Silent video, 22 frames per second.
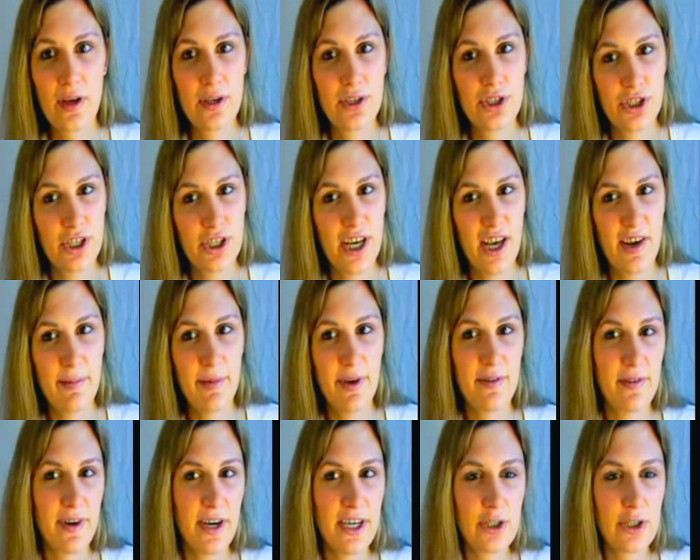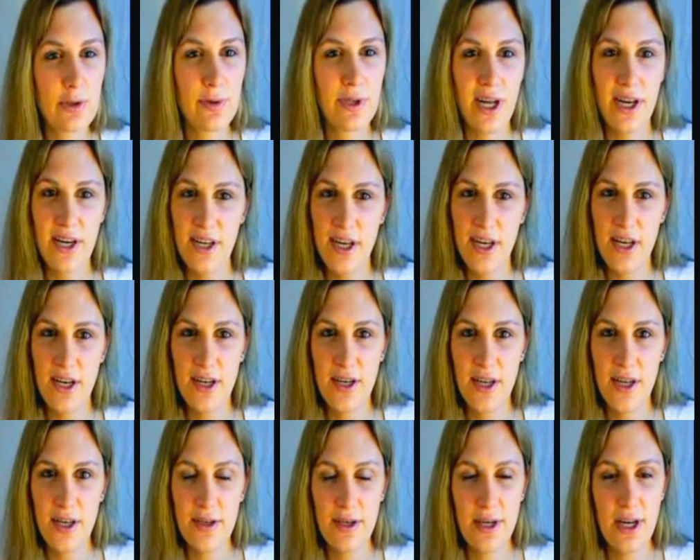She gave me advice when I
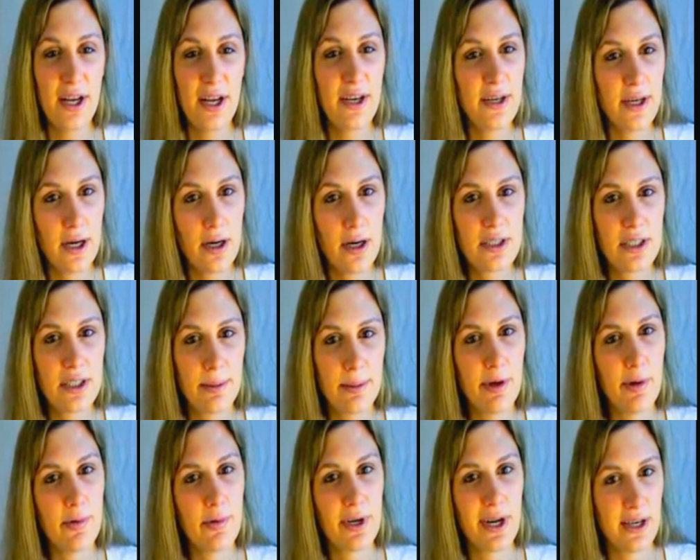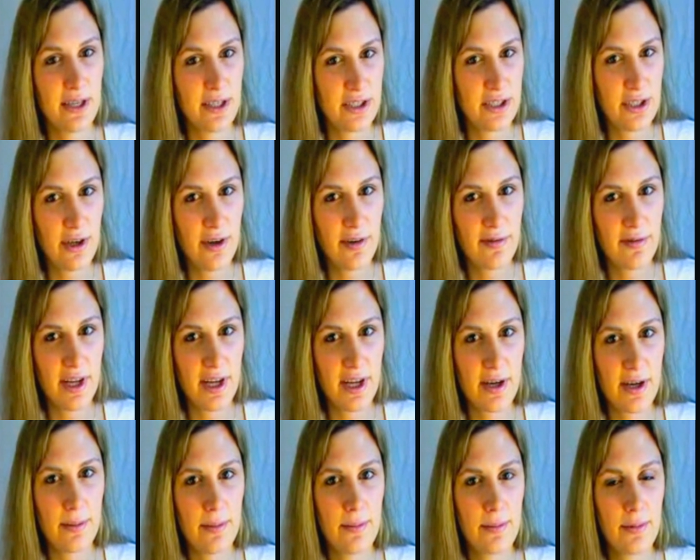needed it and yelled at me when I deserved
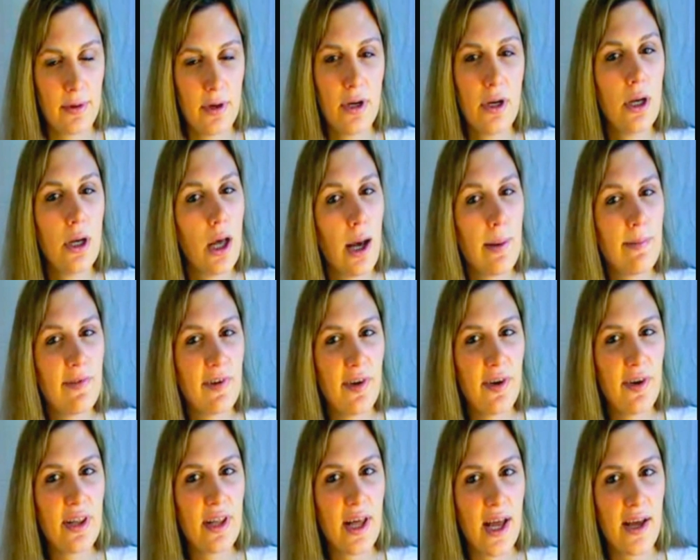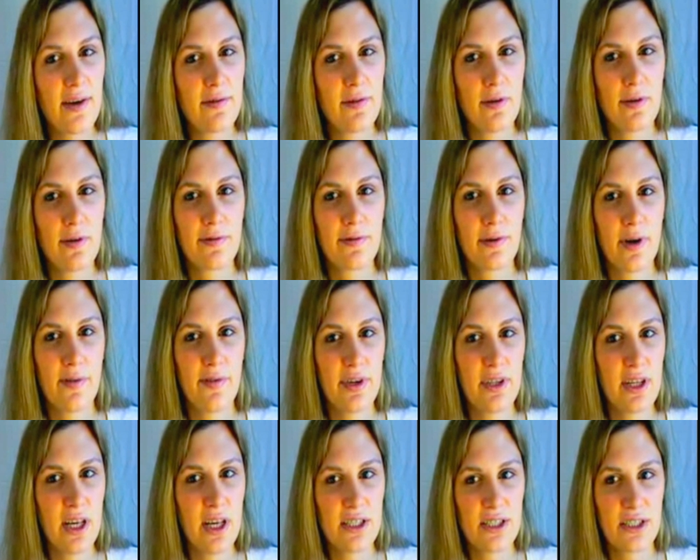it. I'm very thankful for
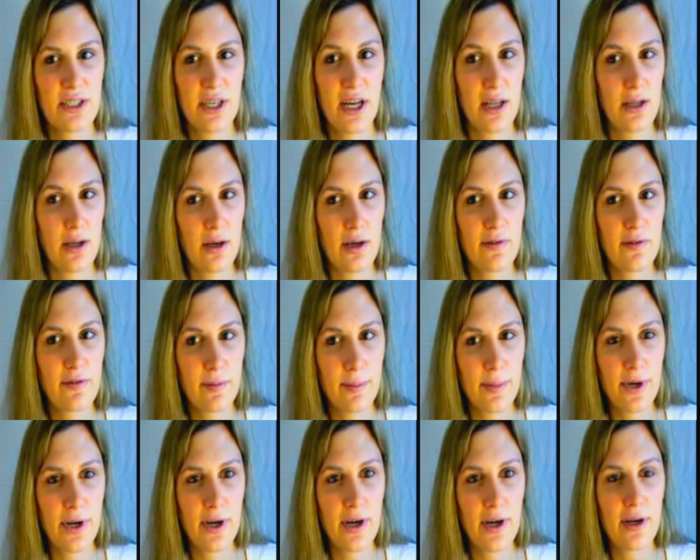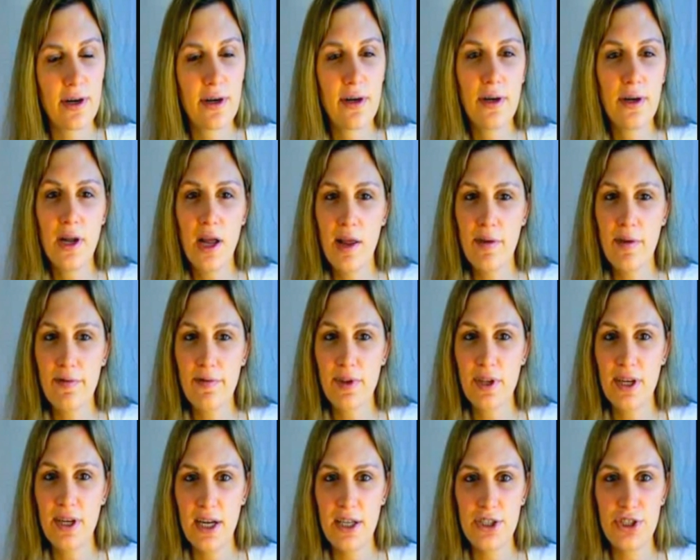every lesson I learned from her, and for
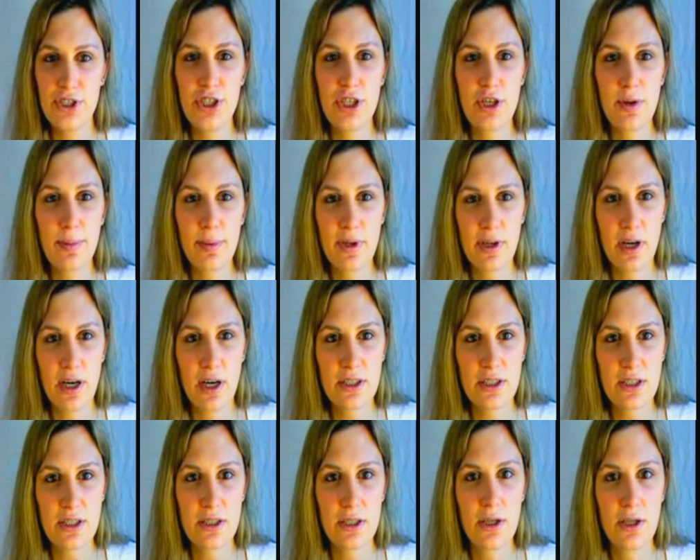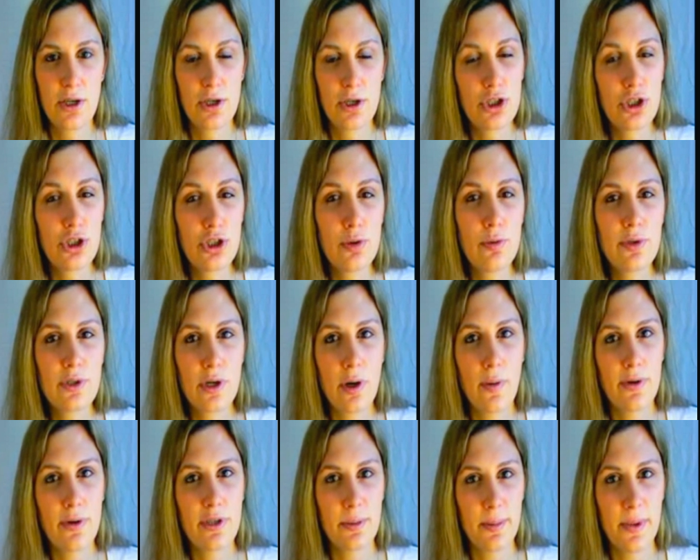the next year plus, Sue is
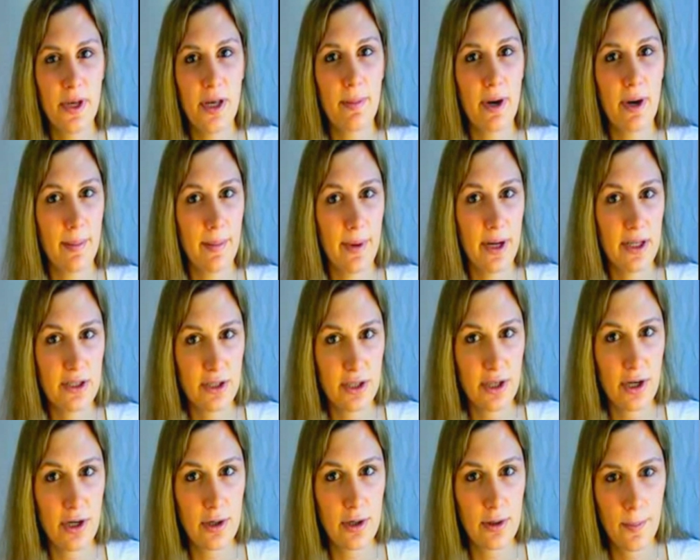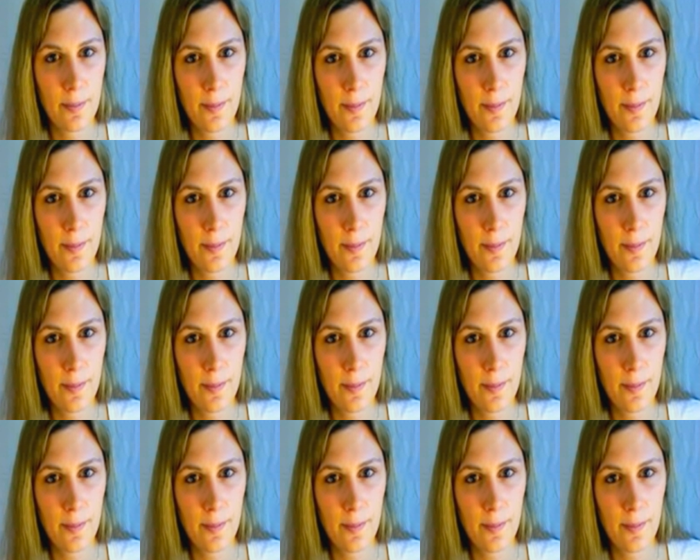going to be my mentor.